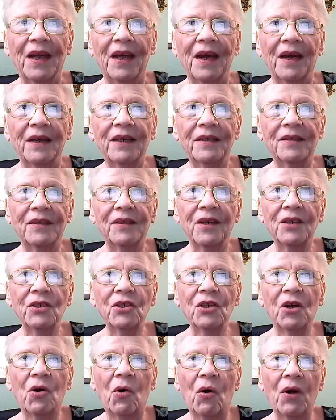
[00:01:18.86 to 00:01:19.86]
The
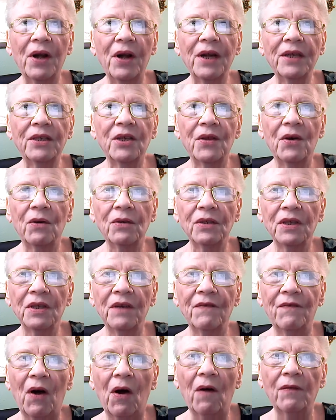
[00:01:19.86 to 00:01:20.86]
decision, according to those
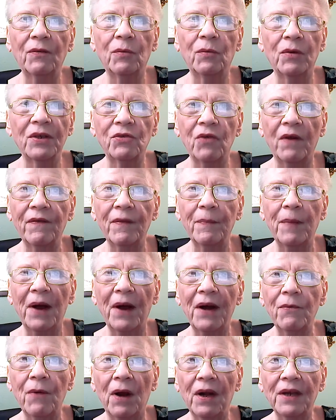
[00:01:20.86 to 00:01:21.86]
involved, was driven
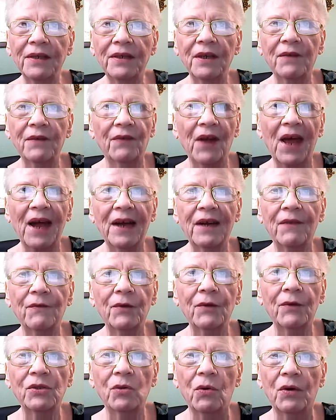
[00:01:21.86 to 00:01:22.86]
by a relative lack of
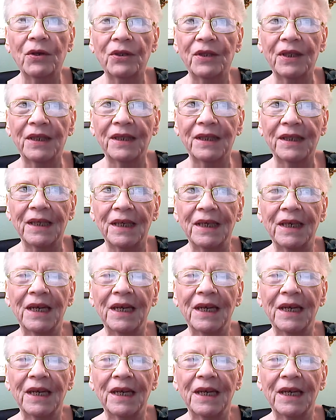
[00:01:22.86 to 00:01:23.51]
resources.